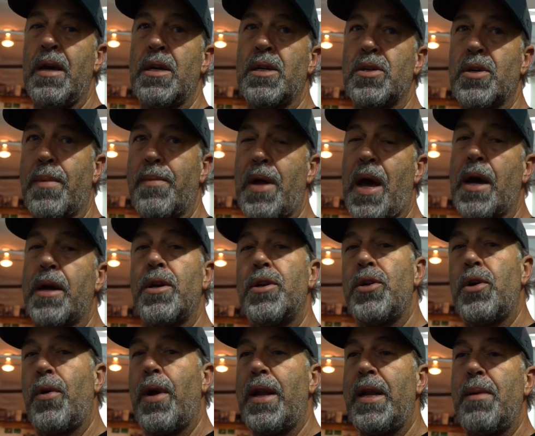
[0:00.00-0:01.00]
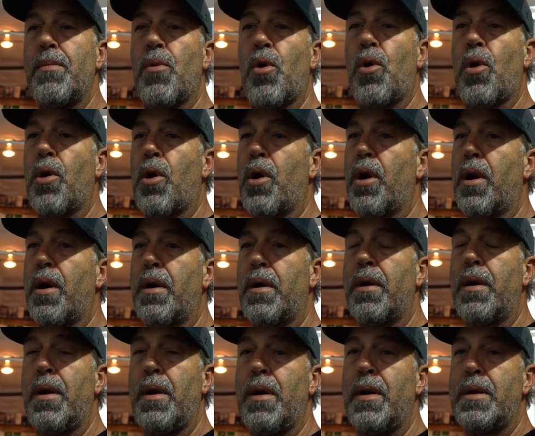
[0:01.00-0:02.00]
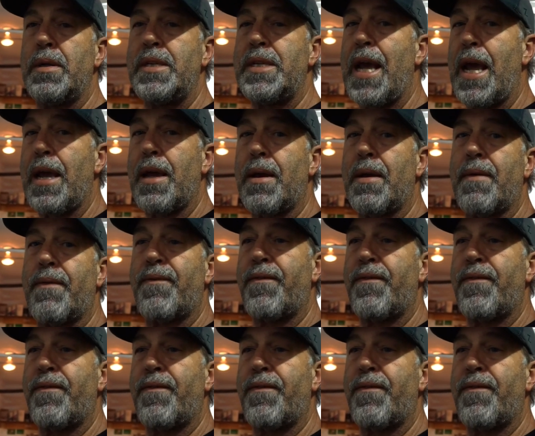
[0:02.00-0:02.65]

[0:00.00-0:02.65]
So I'm not gonna do any more tank,